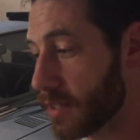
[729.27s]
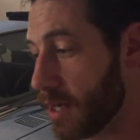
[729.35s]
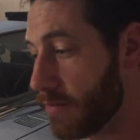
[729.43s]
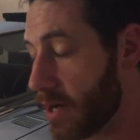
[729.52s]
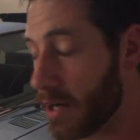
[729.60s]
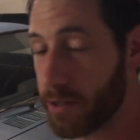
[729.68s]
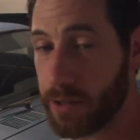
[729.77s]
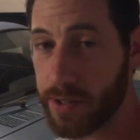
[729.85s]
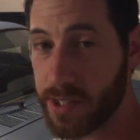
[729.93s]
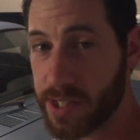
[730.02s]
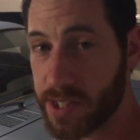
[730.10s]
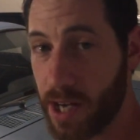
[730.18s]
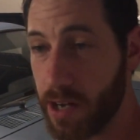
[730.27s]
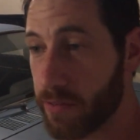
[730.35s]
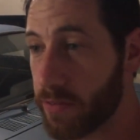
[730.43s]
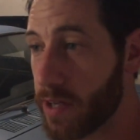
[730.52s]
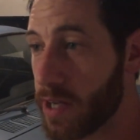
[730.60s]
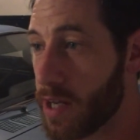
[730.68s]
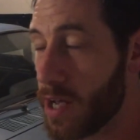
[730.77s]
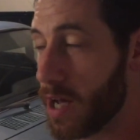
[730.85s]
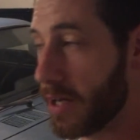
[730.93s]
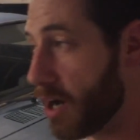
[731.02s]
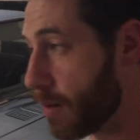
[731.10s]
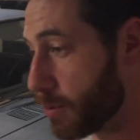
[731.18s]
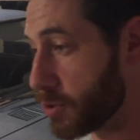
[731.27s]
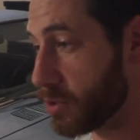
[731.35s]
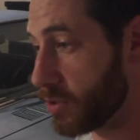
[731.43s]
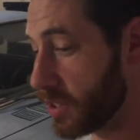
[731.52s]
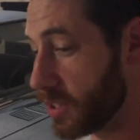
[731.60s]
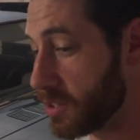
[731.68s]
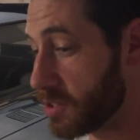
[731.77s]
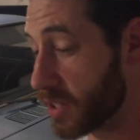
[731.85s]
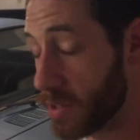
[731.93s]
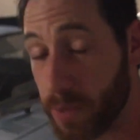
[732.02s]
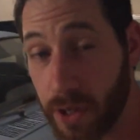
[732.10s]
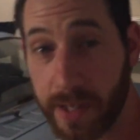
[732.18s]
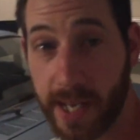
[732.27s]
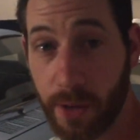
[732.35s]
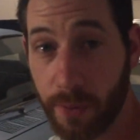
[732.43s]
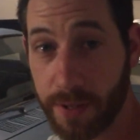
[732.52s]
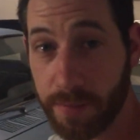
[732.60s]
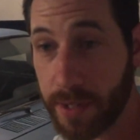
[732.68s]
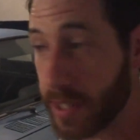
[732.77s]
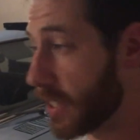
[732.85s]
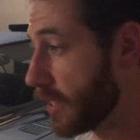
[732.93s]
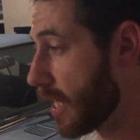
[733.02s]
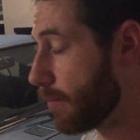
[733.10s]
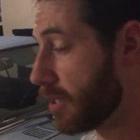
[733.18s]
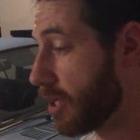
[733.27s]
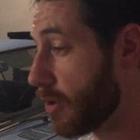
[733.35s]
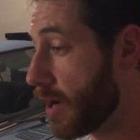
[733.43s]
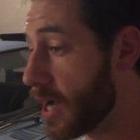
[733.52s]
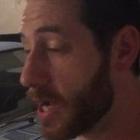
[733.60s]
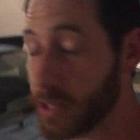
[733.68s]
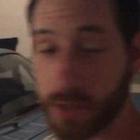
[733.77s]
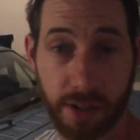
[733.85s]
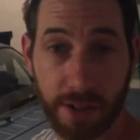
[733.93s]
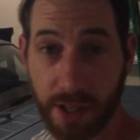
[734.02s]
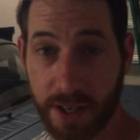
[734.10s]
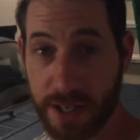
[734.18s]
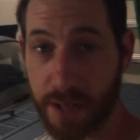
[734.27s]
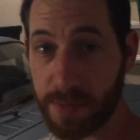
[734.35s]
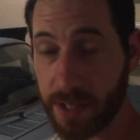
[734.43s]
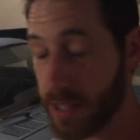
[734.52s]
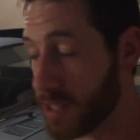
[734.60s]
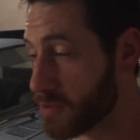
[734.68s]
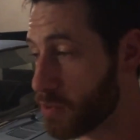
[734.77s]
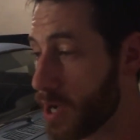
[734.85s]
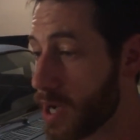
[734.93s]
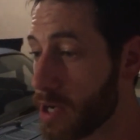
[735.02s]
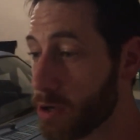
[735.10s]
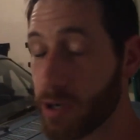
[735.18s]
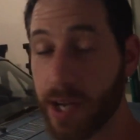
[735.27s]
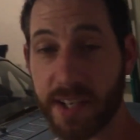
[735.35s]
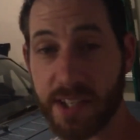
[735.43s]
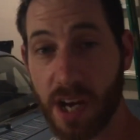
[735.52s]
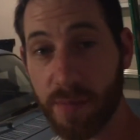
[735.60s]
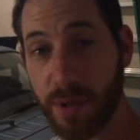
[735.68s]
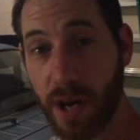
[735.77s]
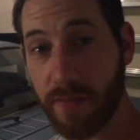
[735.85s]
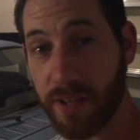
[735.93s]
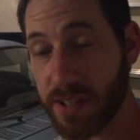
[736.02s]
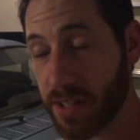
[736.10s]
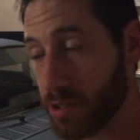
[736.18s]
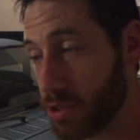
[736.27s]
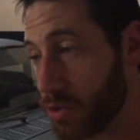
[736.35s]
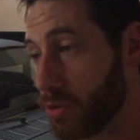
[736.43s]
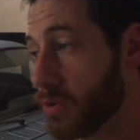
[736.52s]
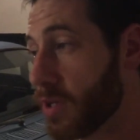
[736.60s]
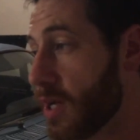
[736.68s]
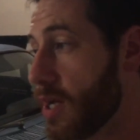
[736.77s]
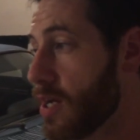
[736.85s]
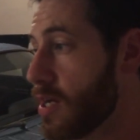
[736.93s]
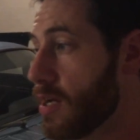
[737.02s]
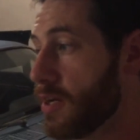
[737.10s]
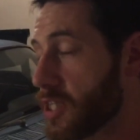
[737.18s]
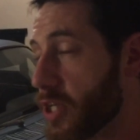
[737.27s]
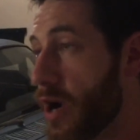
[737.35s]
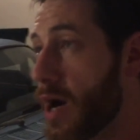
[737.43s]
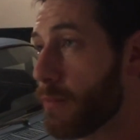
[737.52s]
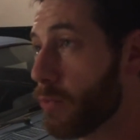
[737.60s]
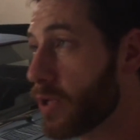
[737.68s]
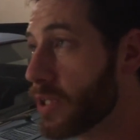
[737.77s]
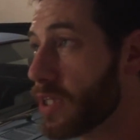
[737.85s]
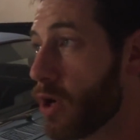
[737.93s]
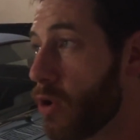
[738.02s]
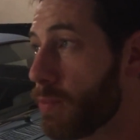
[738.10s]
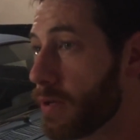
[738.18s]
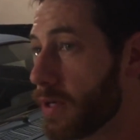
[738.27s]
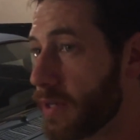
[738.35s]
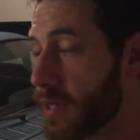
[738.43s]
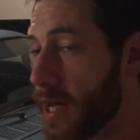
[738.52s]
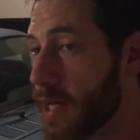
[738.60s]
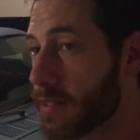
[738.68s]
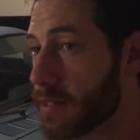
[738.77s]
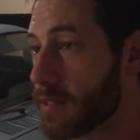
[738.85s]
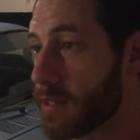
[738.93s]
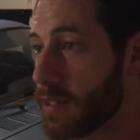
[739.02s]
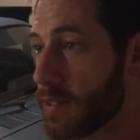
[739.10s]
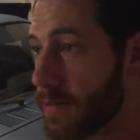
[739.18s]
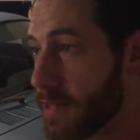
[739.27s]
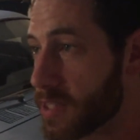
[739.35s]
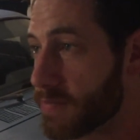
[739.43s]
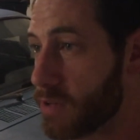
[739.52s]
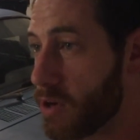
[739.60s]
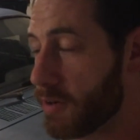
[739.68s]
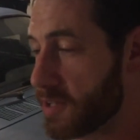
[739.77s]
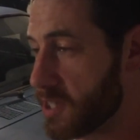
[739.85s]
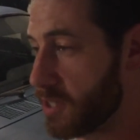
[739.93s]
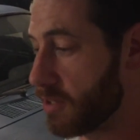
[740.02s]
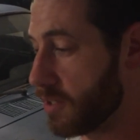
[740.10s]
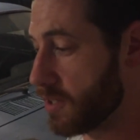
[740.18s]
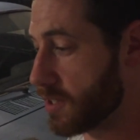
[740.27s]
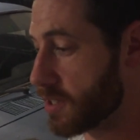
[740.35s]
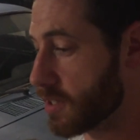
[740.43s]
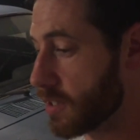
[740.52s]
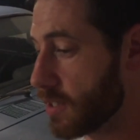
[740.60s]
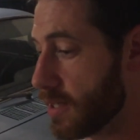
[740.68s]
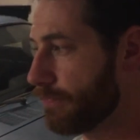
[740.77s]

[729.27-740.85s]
of how to do this stuff an opportunity to communicate with me and let me know, hey, you could have done something this way, or next time you have this issue. So I'm really hoping that this vlog series